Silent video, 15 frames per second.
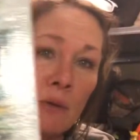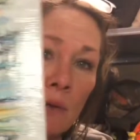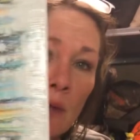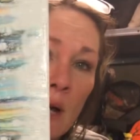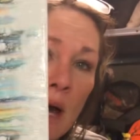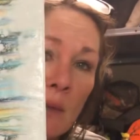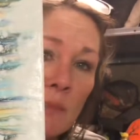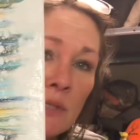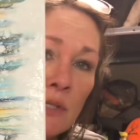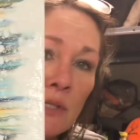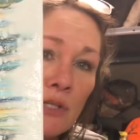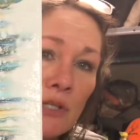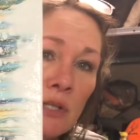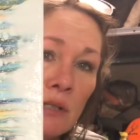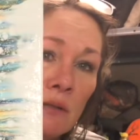the
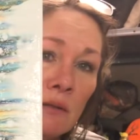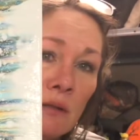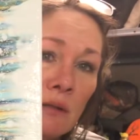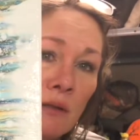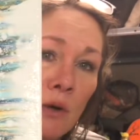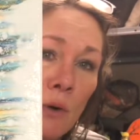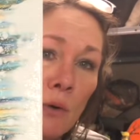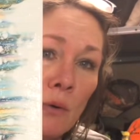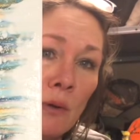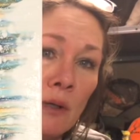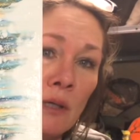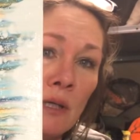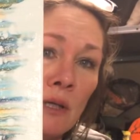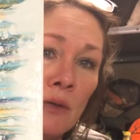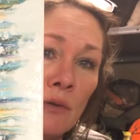composition can go
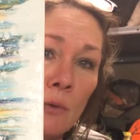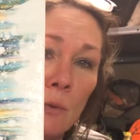either